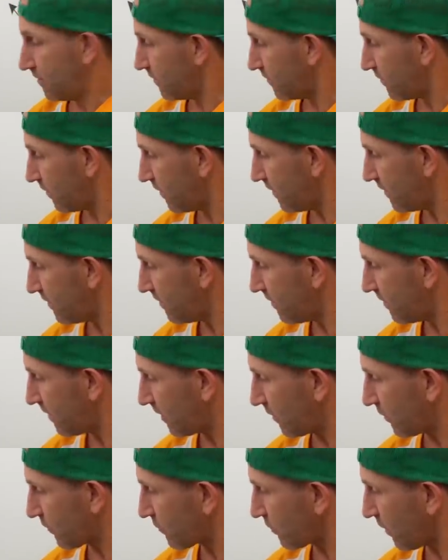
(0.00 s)
So this is
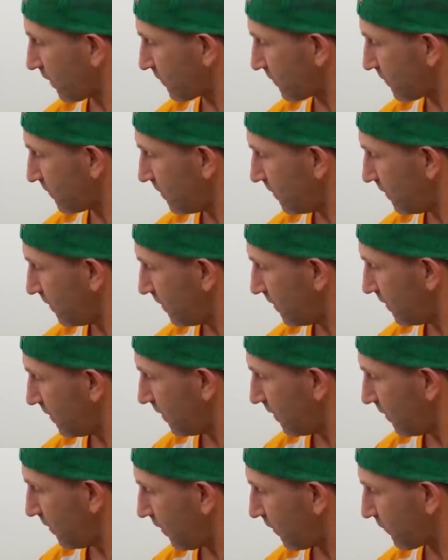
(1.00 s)
an illustration
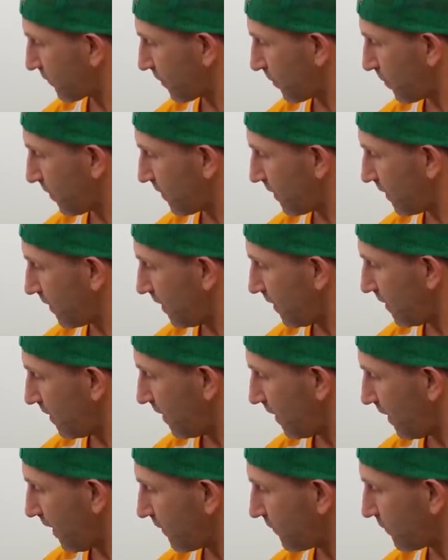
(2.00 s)
of someone that
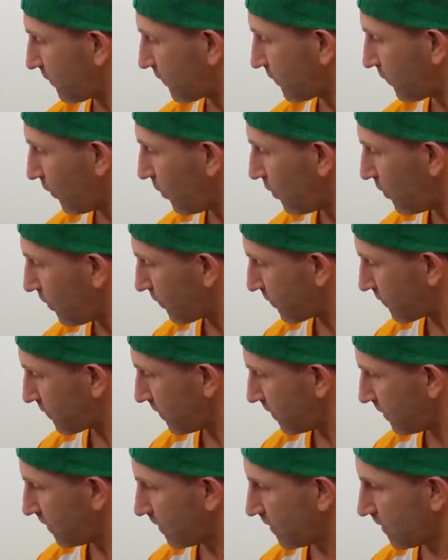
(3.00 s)
has
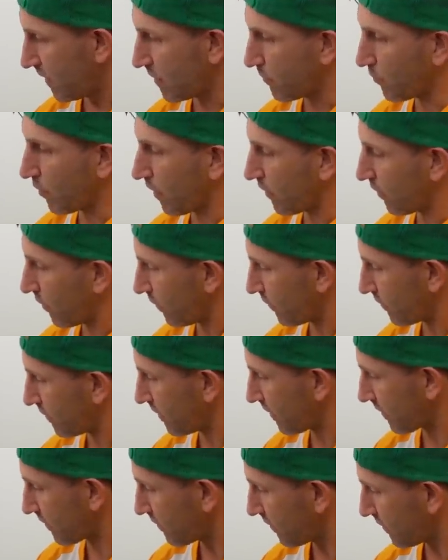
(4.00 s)
served in one of those
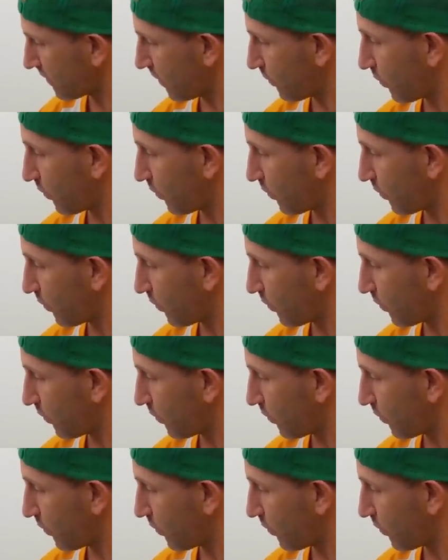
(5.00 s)
things because